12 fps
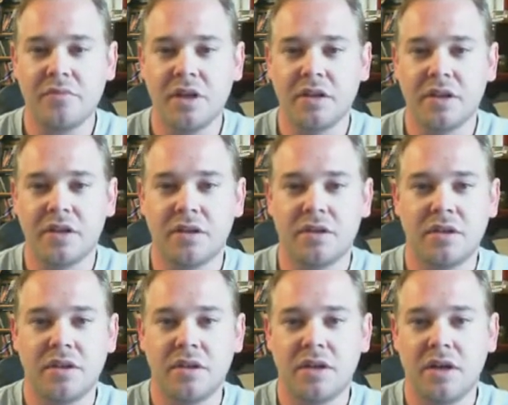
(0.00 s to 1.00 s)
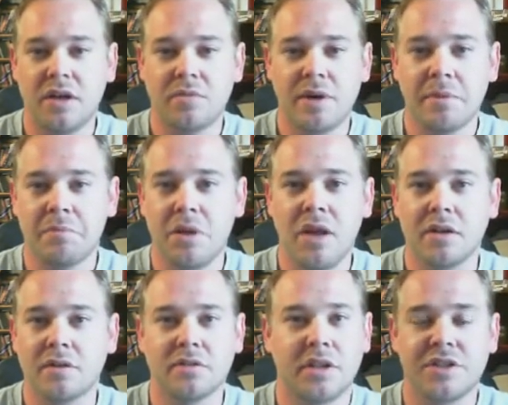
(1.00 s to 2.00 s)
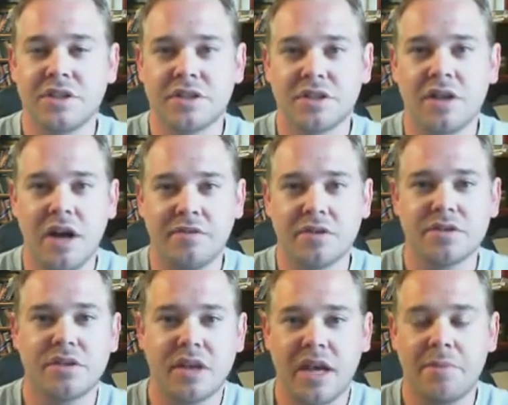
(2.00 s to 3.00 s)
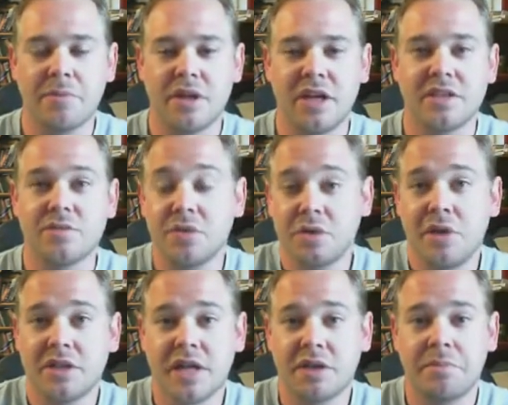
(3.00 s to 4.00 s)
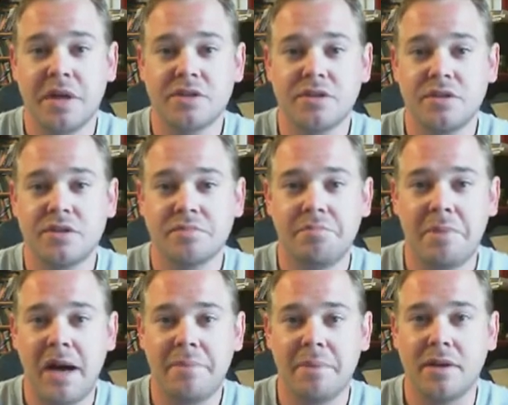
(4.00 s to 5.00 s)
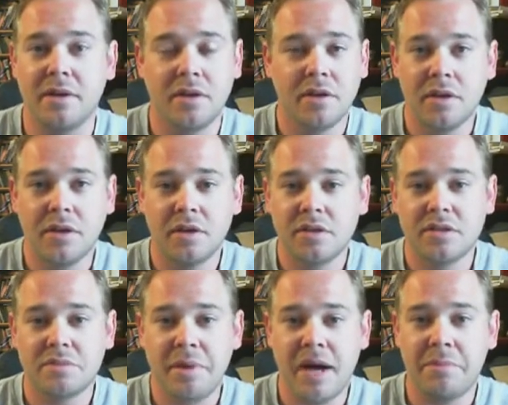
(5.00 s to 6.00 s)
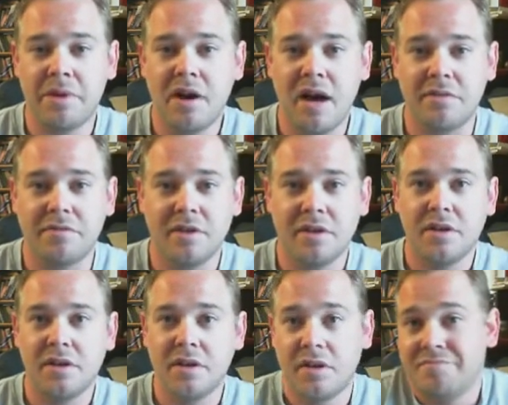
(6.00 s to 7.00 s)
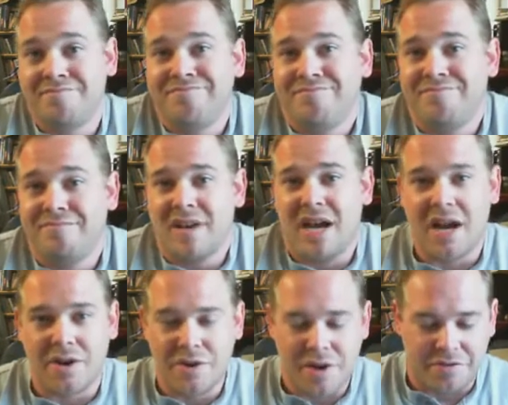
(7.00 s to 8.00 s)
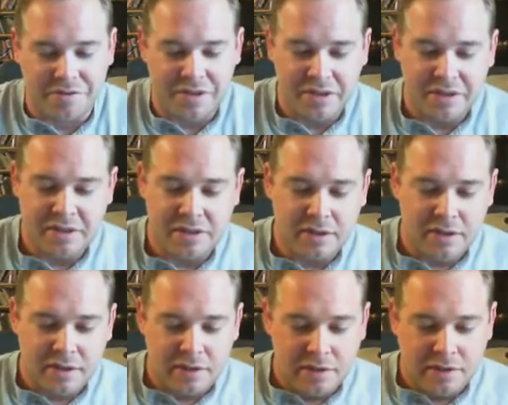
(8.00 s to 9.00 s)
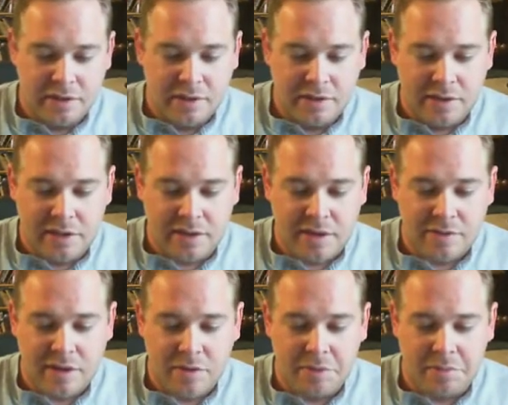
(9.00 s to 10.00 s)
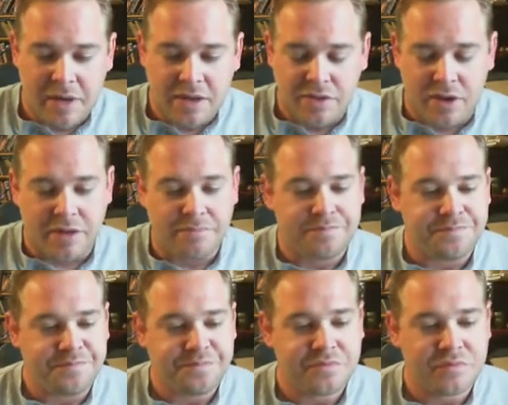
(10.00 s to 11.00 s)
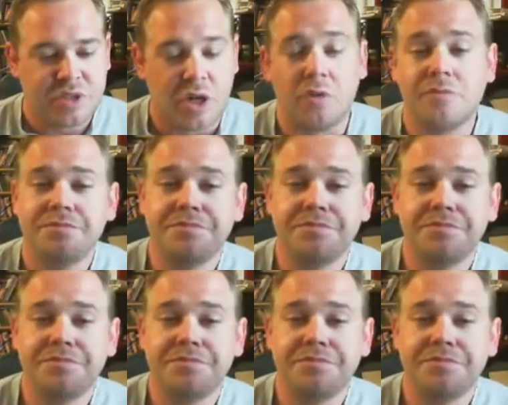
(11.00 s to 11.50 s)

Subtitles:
rubber plug that just covers the camera lens, and when you want to take a picture, you just pop it off. I don't know. That would be my thought. So